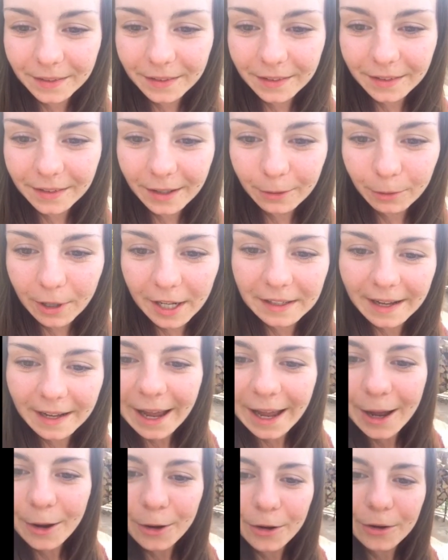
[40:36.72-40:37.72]
right
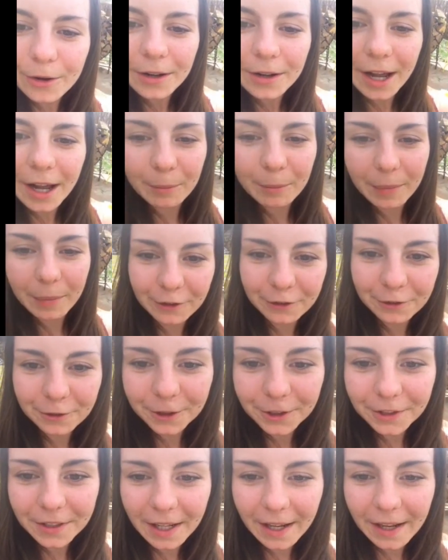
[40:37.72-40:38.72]
now I'm
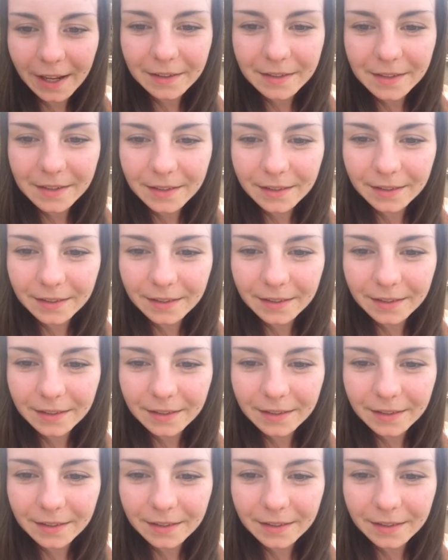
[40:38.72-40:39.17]
barefoot and